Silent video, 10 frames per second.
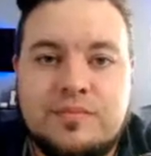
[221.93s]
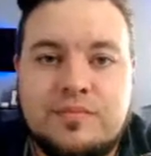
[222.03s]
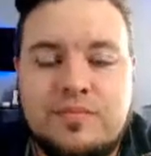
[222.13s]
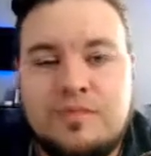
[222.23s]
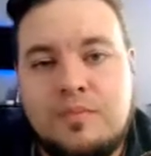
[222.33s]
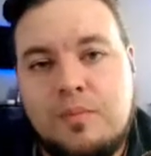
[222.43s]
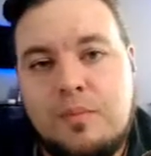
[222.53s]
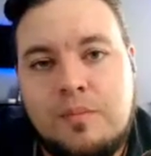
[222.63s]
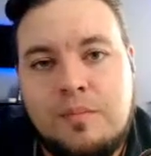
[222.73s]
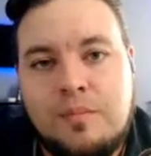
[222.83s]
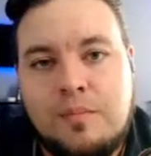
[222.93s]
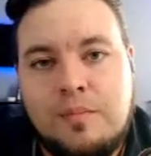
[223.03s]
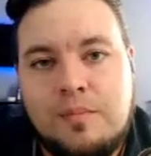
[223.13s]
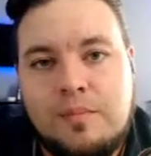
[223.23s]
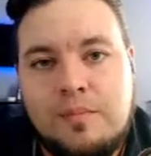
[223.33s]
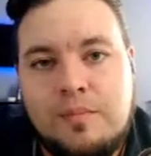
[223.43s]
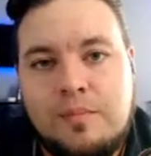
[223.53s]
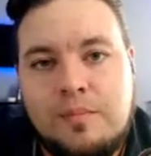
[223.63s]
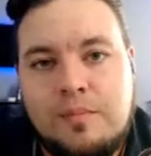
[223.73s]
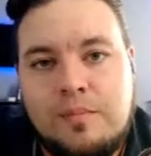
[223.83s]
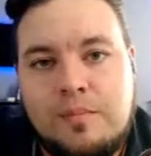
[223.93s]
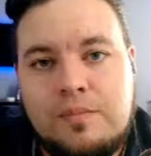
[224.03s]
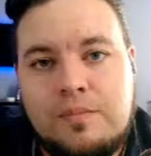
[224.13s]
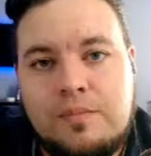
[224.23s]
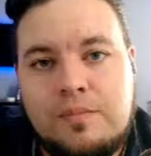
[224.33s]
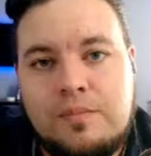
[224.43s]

No words are spoken by the person on screen.